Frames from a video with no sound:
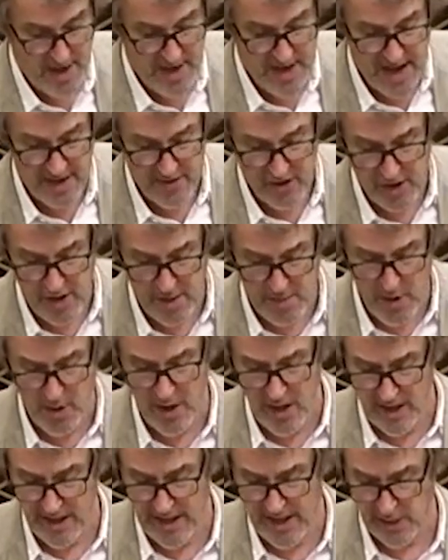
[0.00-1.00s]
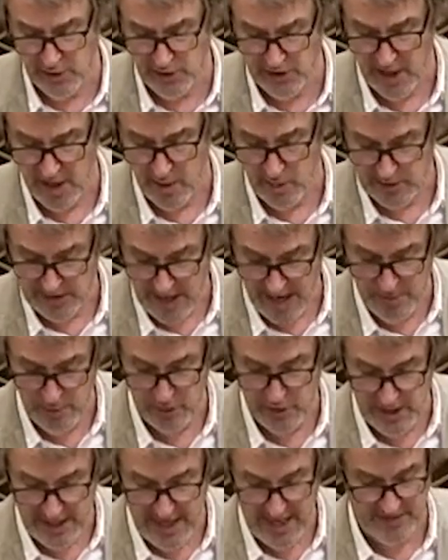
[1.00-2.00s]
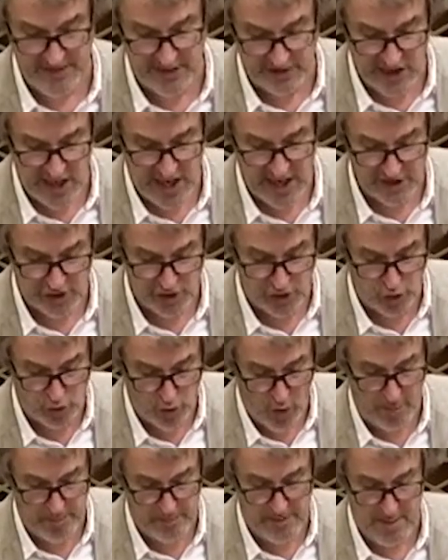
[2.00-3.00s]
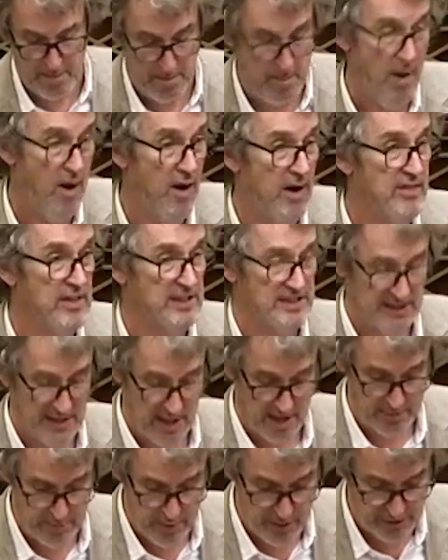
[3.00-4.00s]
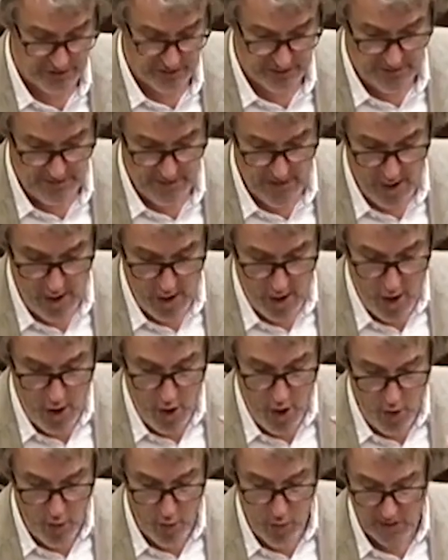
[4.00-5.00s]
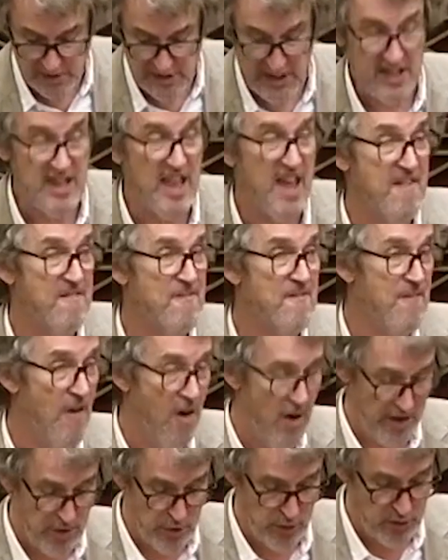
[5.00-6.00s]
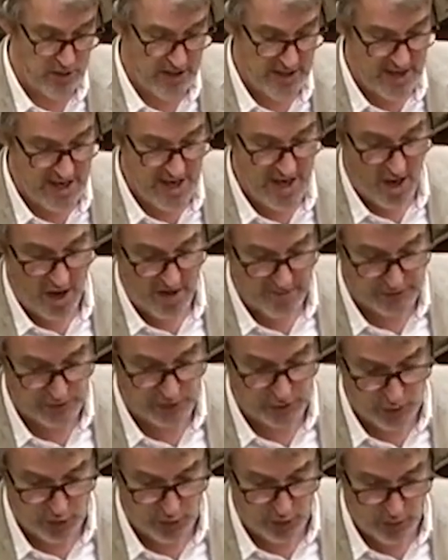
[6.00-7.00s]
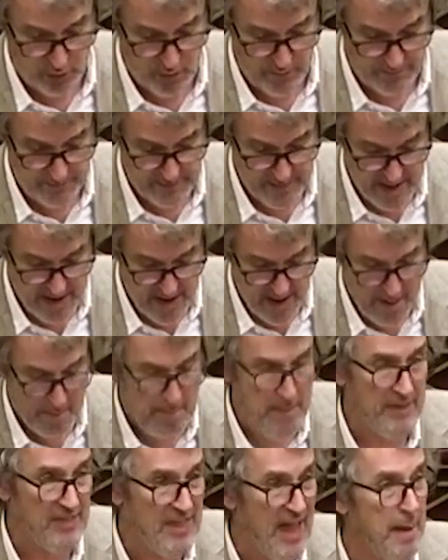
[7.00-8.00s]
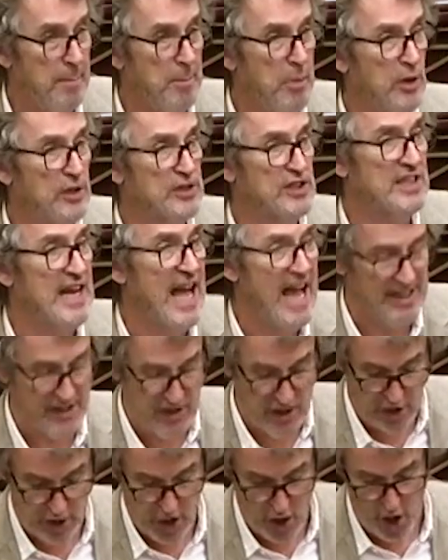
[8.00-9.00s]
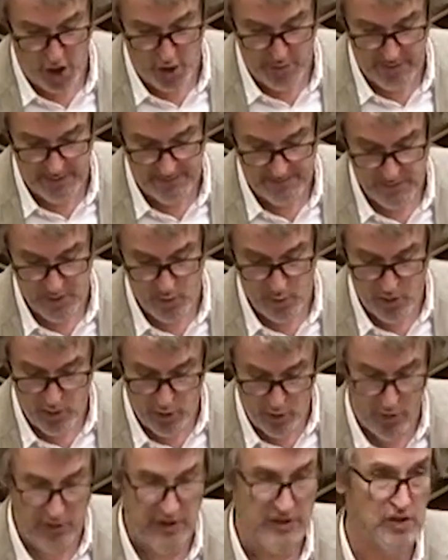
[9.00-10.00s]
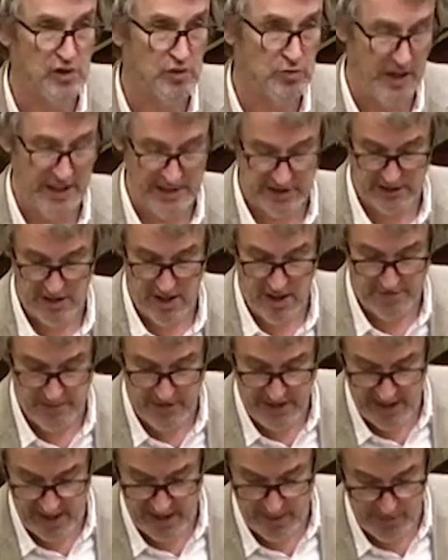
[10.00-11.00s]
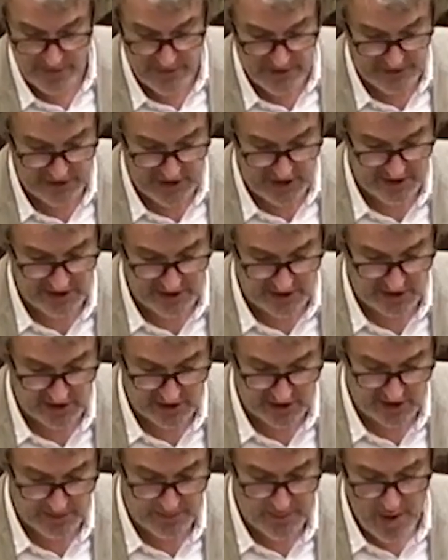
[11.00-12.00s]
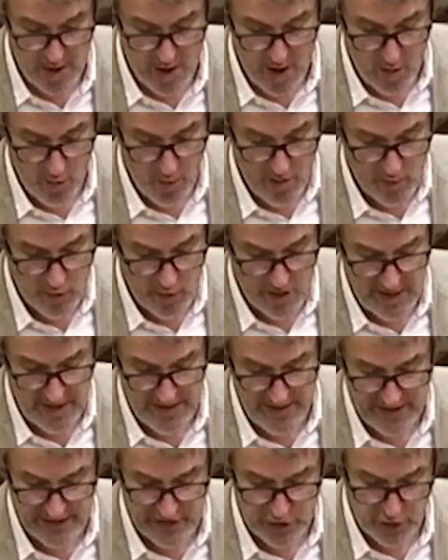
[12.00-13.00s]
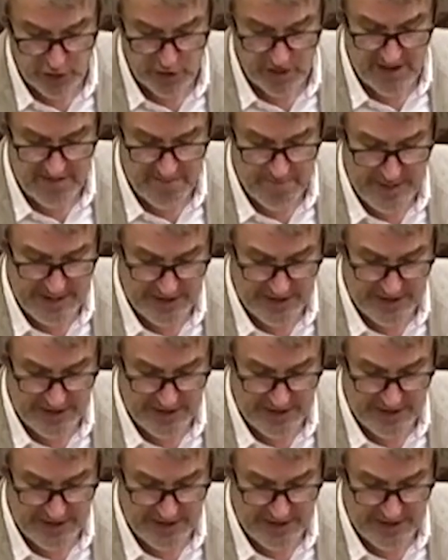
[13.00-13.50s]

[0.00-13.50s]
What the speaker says: Now, the Community Legal Centre was able to get the charges dropped by this young person, who was in their final year of school, but that person had to cope with all the stress of dealing with the justice system when really they shouldn't have